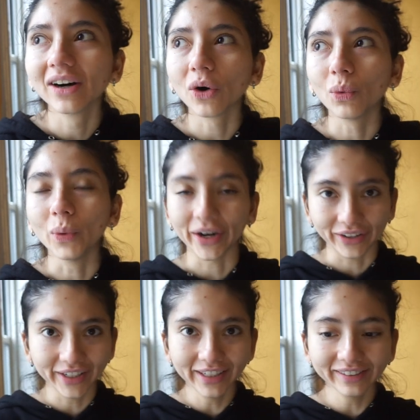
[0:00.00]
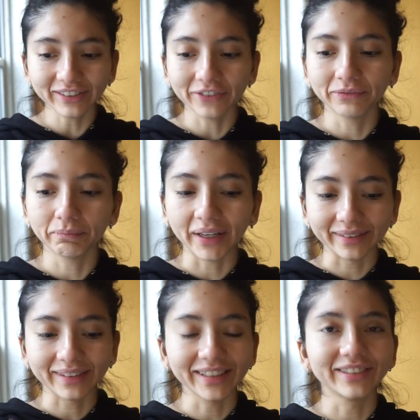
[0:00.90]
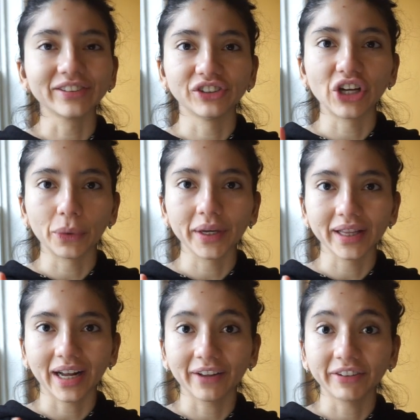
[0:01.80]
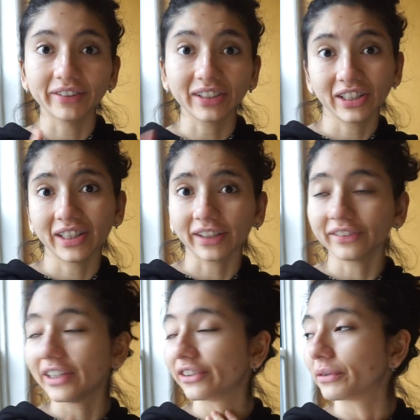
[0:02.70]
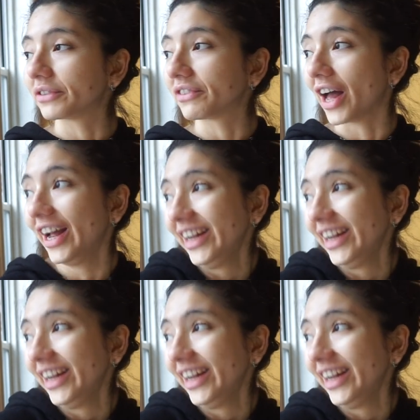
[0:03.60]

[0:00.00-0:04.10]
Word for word: awareness of basically just knowing that if it's like the next day it's red flag.